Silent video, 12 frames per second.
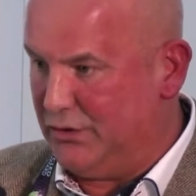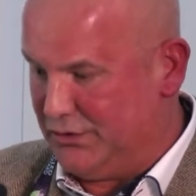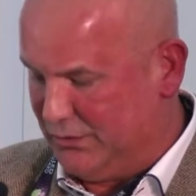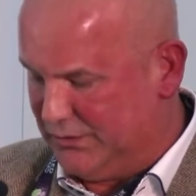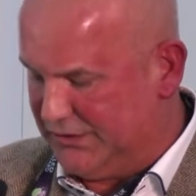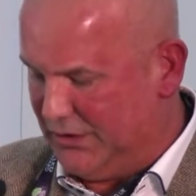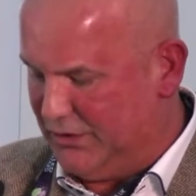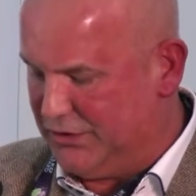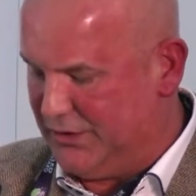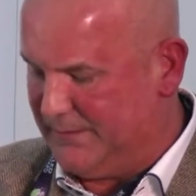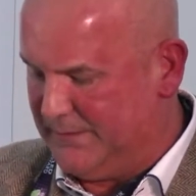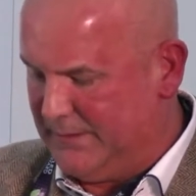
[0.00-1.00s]
neutral
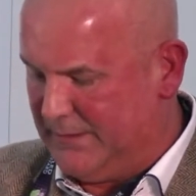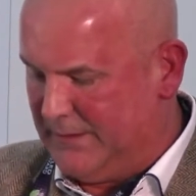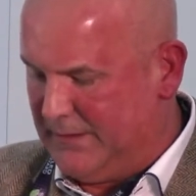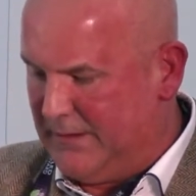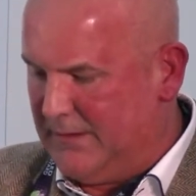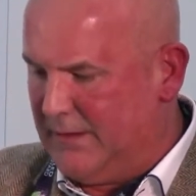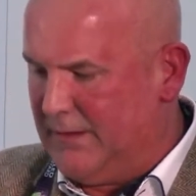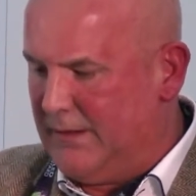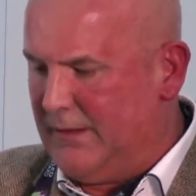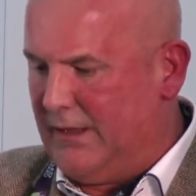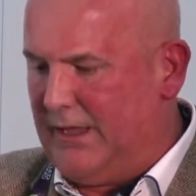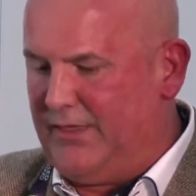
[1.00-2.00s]
solution.
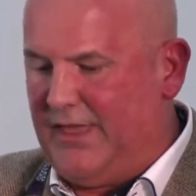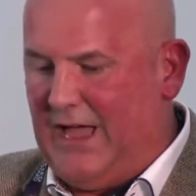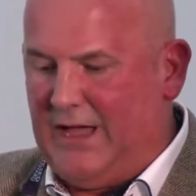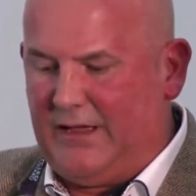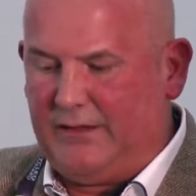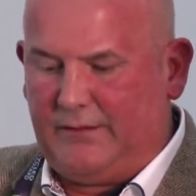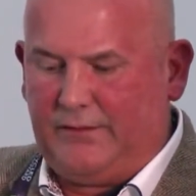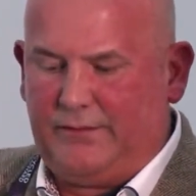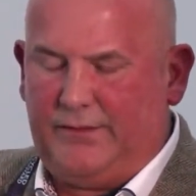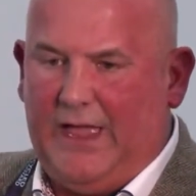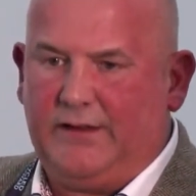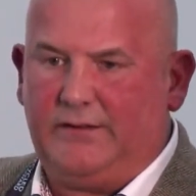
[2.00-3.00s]
And that
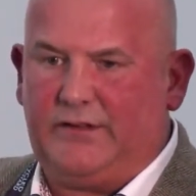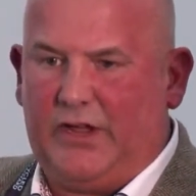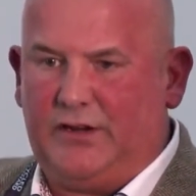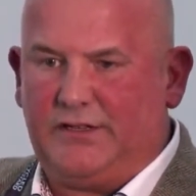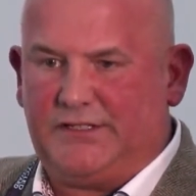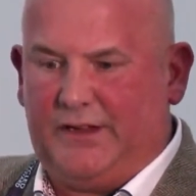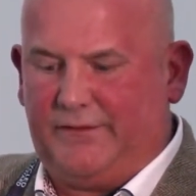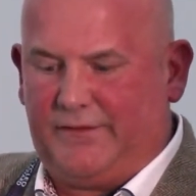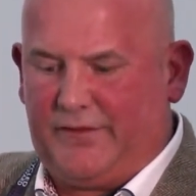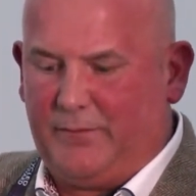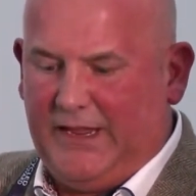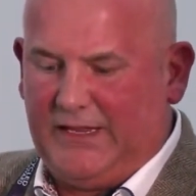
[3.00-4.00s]
then turns it
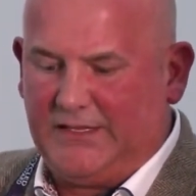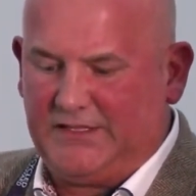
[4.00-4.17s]
from making